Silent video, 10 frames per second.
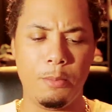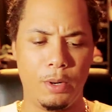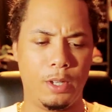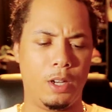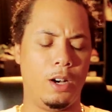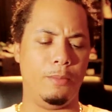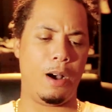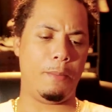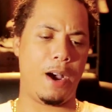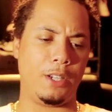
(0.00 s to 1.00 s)
But um,
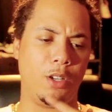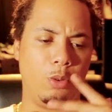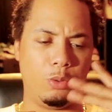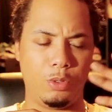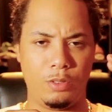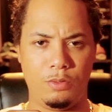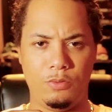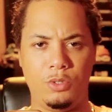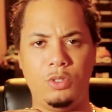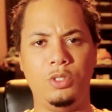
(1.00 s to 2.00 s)
I'm about to go and
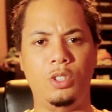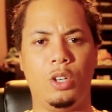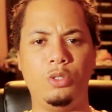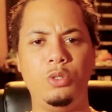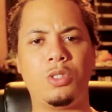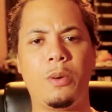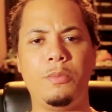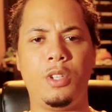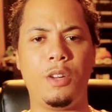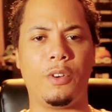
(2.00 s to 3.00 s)
you know do
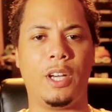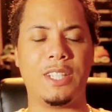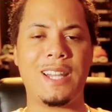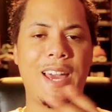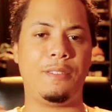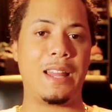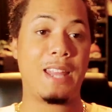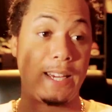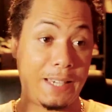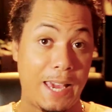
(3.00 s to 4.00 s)
something different because I like I
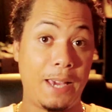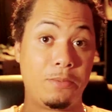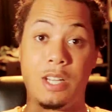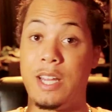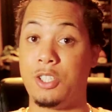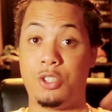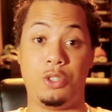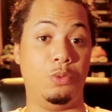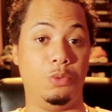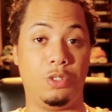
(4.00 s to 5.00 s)
like games and I like shoes.